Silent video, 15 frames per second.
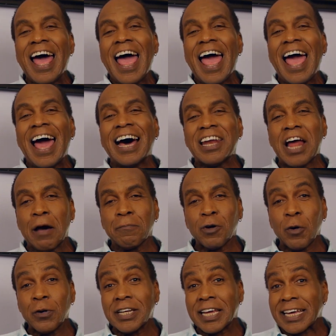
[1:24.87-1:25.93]
And I'm
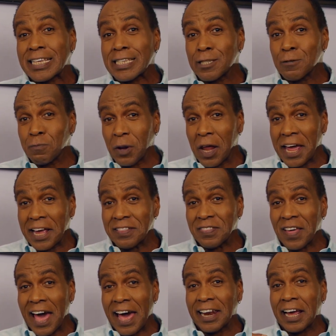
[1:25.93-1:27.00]
going to explain
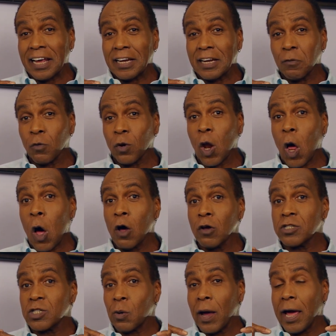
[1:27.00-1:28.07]
that, and it will
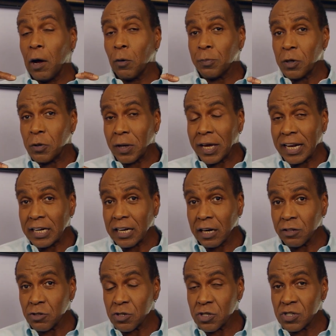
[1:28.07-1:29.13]
also help you to get an
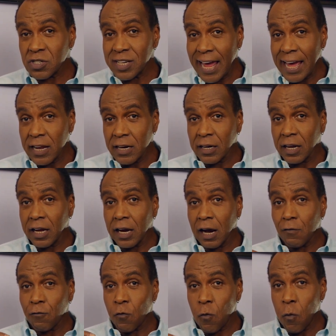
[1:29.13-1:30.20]
understanding
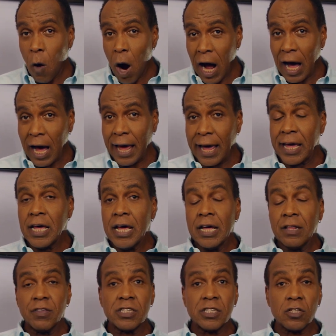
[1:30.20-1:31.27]
of why
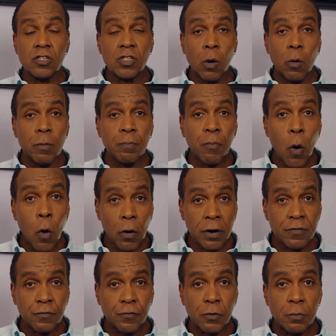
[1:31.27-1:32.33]
this is so
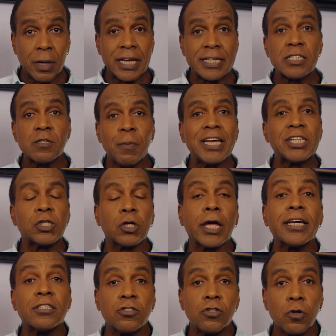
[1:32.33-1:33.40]
important for me,
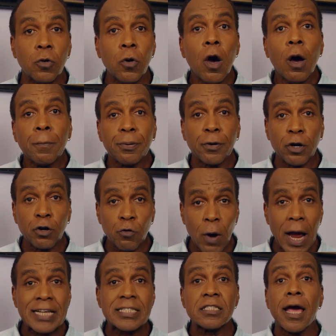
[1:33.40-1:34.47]
especially as you
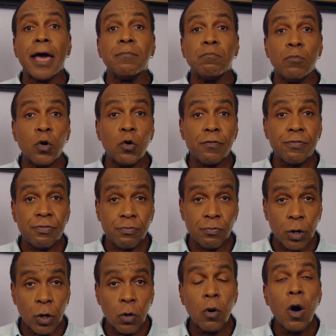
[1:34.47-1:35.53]
progress and move
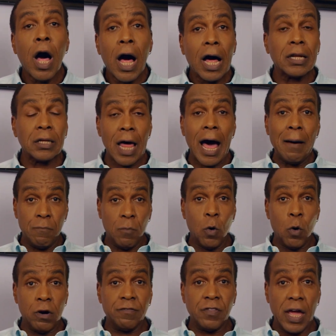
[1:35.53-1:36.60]
through a lot
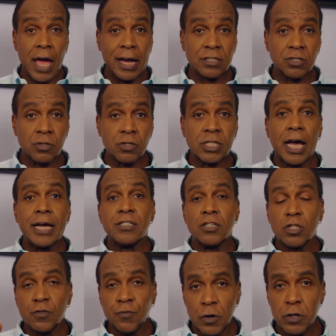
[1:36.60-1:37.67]
more of the
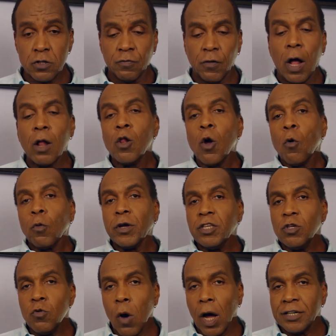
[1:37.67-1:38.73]
exercises. First of all, when
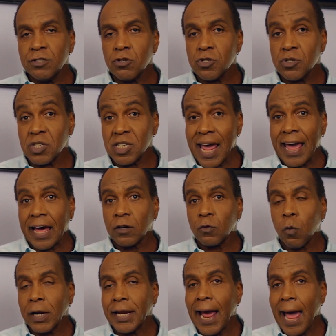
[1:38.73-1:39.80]
you understand
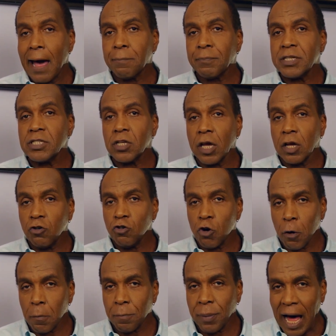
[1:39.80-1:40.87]
what happens in
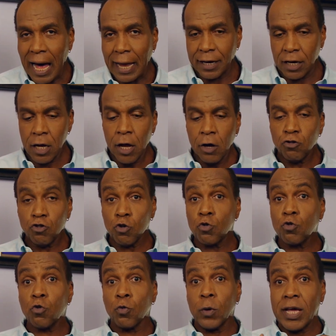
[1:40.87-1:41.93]
your body to
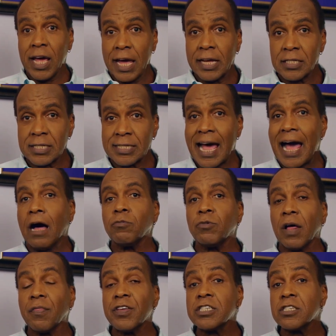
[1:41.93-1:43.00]
create sound,
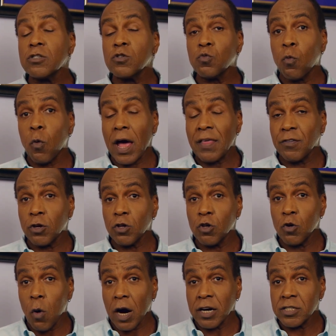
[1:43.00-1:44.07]
now this is whether
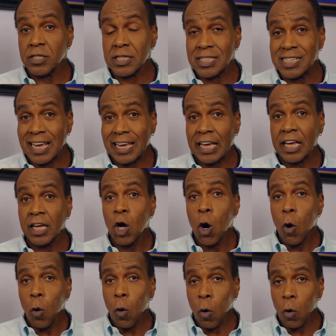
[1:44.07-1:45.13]
you are singing
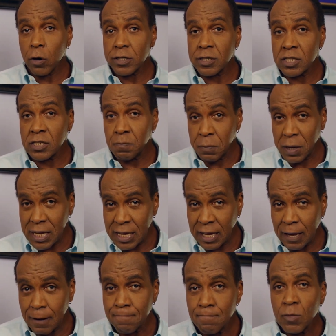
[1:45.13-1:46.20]
or
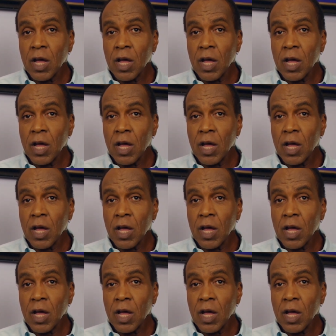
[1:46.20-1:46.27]
speaking.